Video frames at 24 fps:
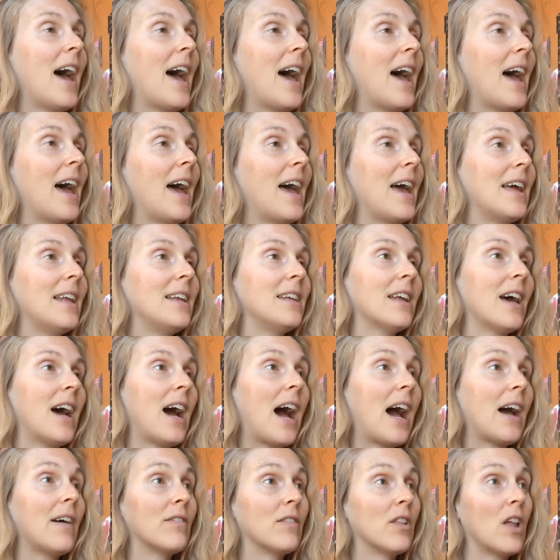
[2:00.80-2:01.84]
and
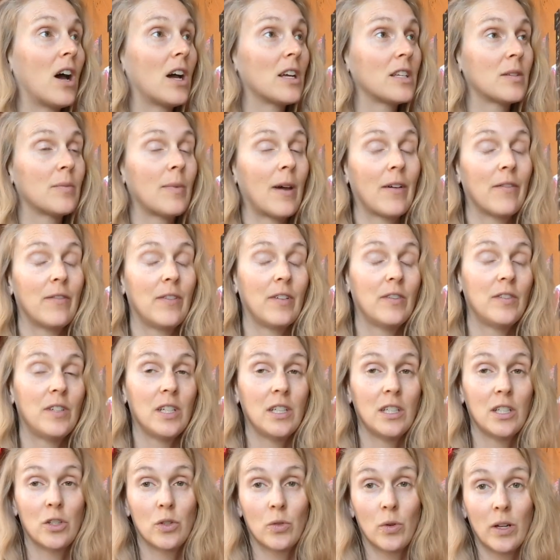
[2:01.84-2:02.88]
I've lost about
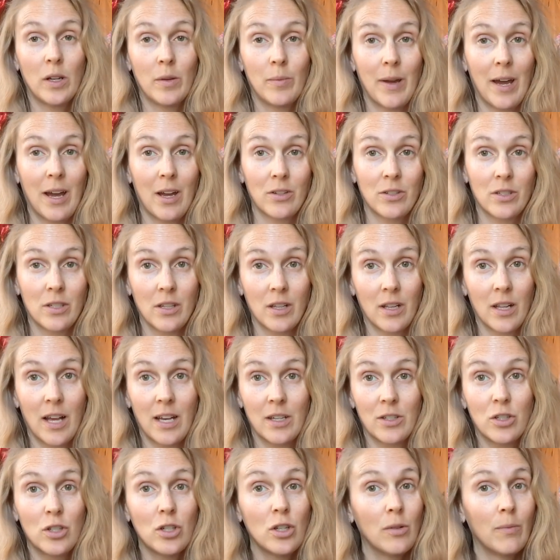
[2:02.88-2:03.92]
15 to 20 pounds in the
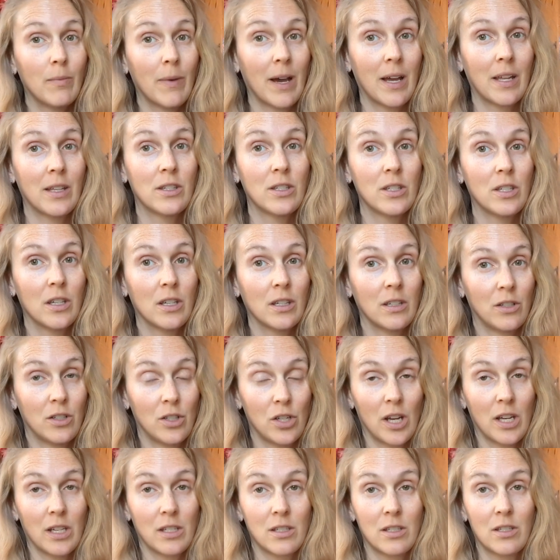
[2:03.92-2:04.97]
last 2 months
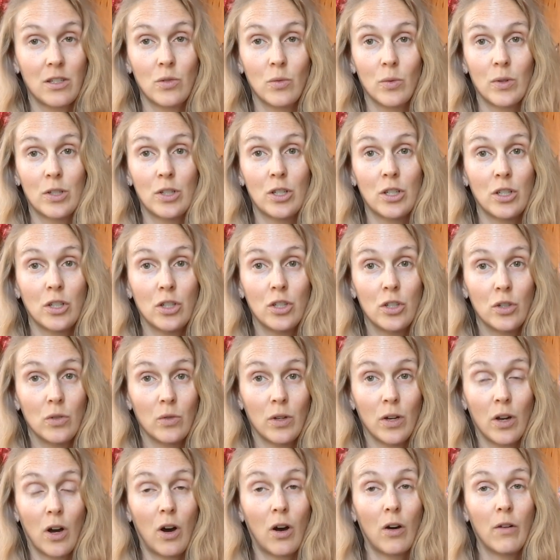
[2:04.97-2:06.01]
just switching
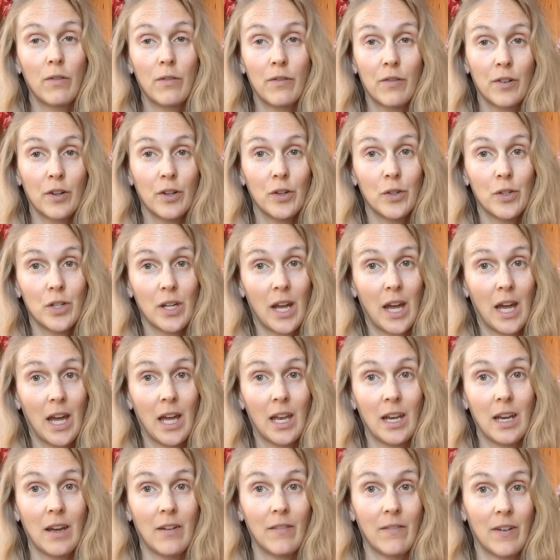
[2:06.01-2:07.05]
to an all fruit
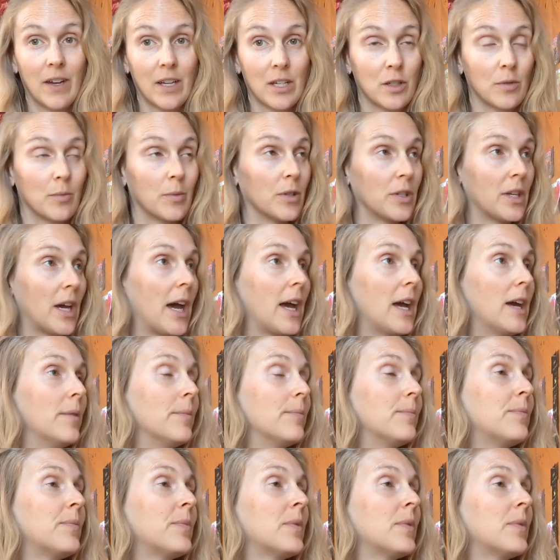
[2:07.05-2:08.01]
and vegetable diet.